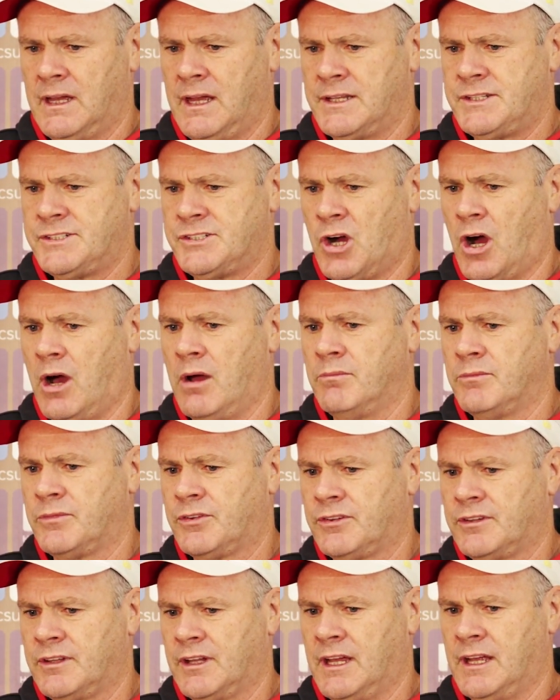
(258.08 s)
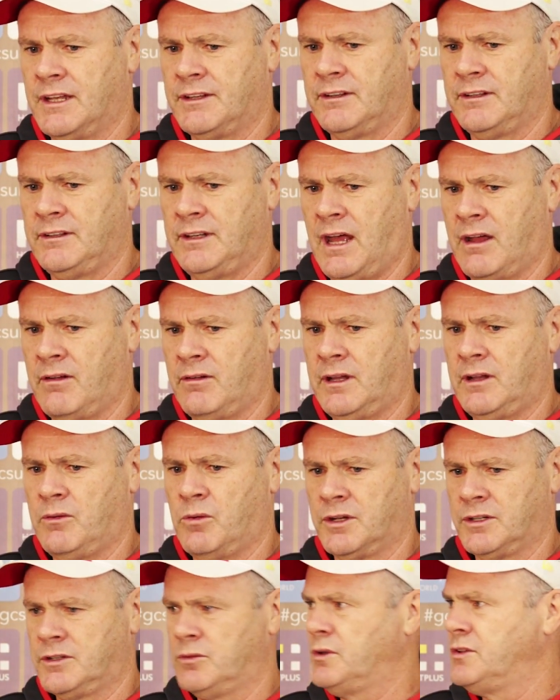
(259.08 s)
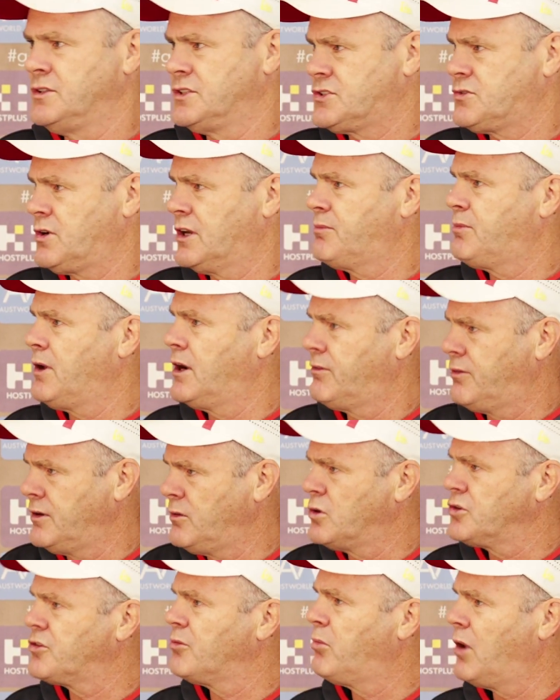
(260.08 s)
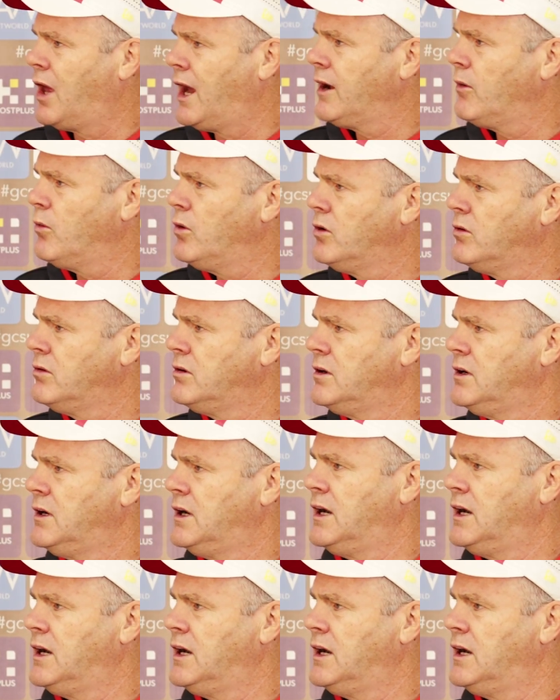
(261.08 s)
At times that he wanted to win the strength battle if he wasn't playing well,